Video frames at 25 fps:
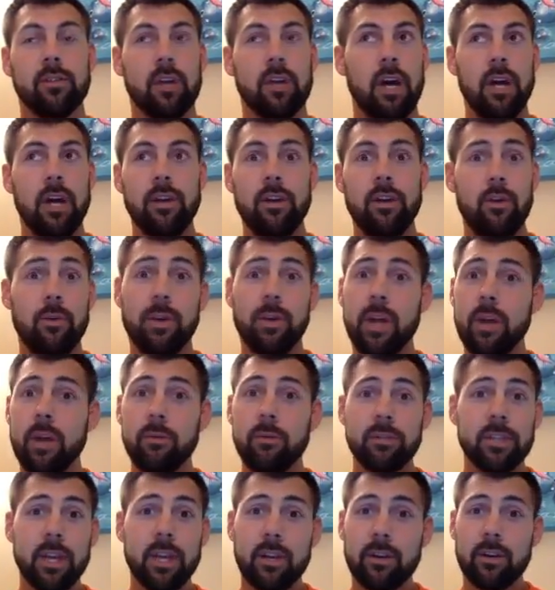I know when I
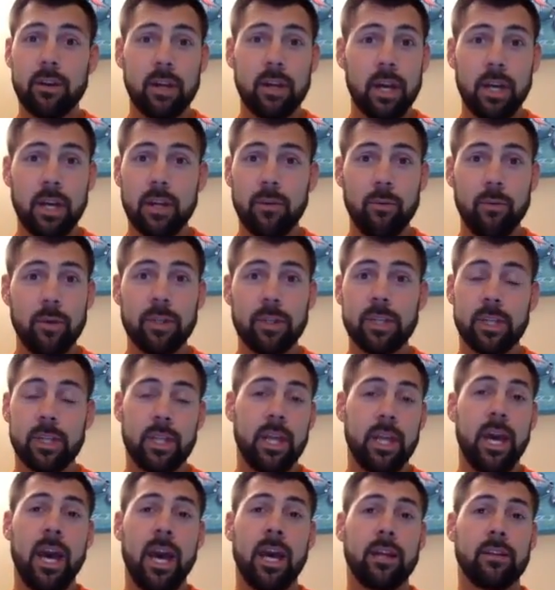was 8 or 9, it wasn't
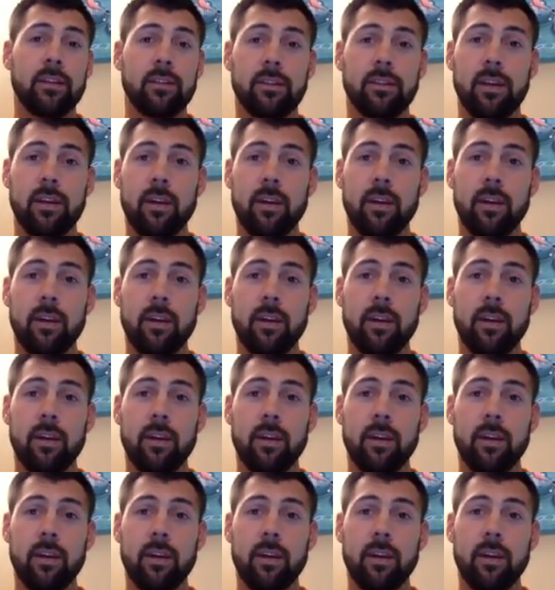that.